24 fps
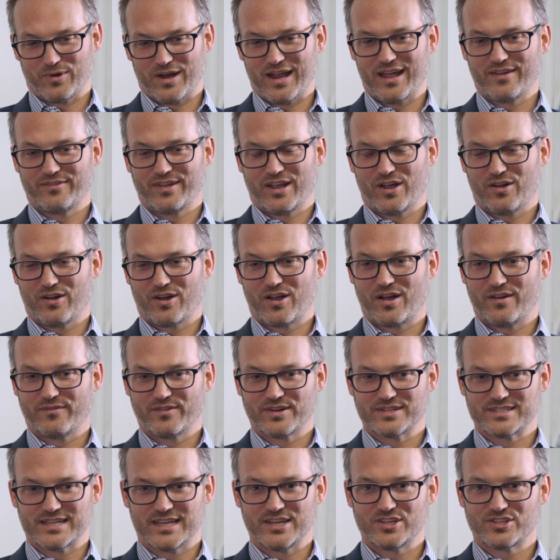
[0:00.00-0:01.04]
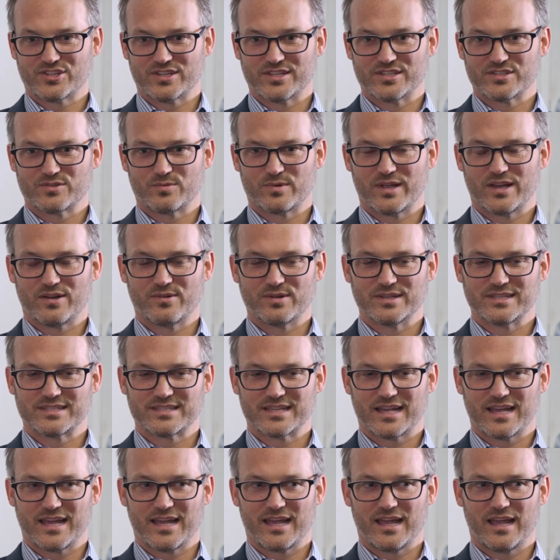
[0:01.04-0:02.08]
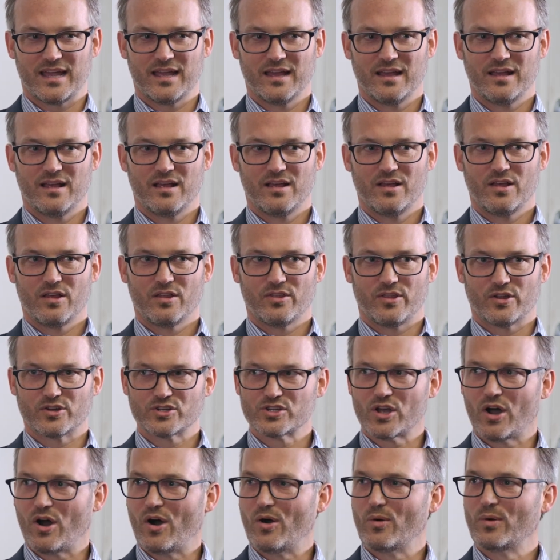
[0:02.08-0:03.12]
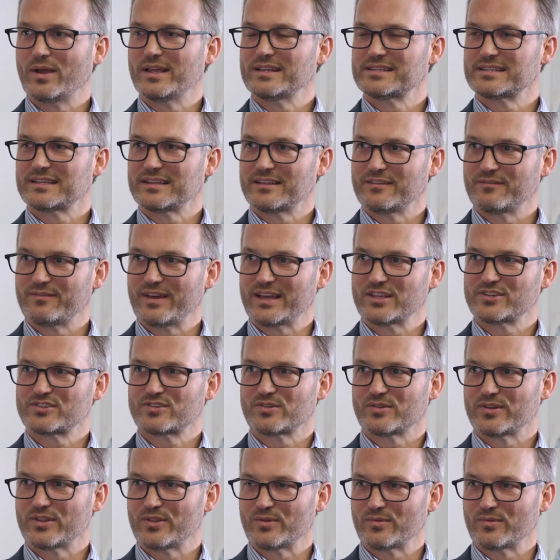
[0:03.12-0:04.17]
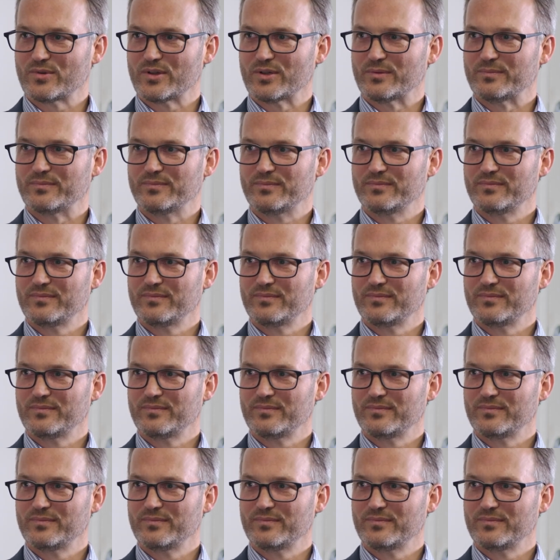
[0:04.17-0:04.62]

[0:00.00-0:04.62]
we're having our conversations, we always say there's always an investor in the room.